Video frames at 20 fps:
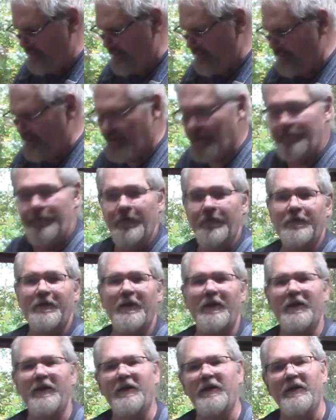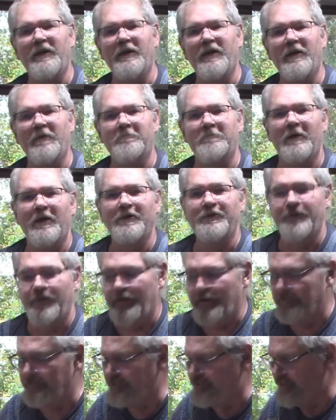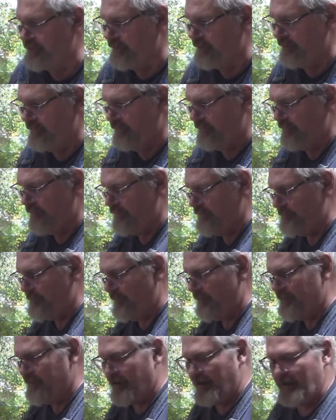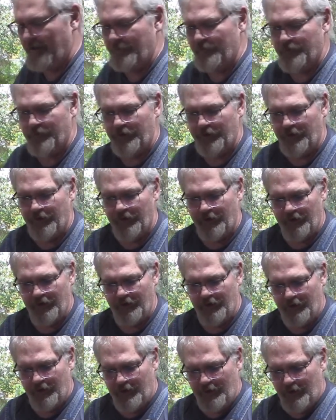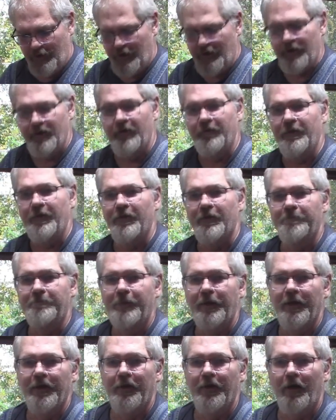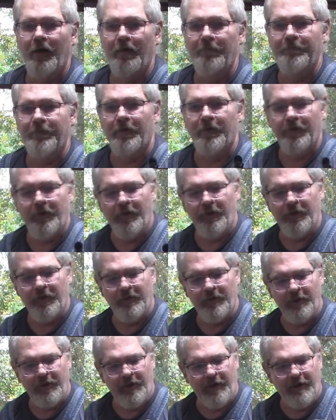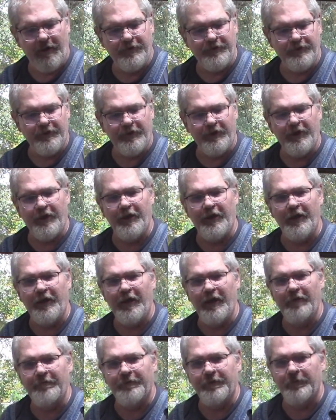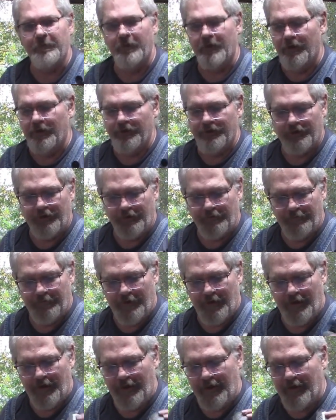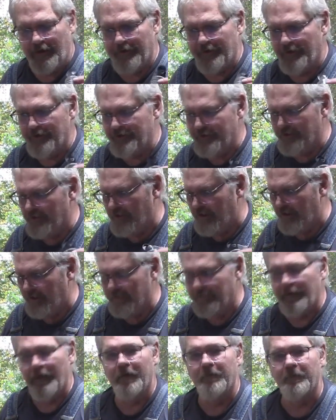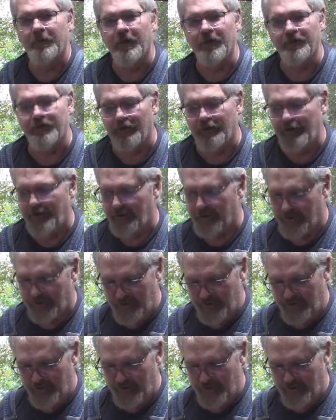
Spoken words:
If you've done any airbrushing, I'm sure there's been times when you've either put it off or go to clean out your gun afterwards and find out that you're out of airbrush cleaner.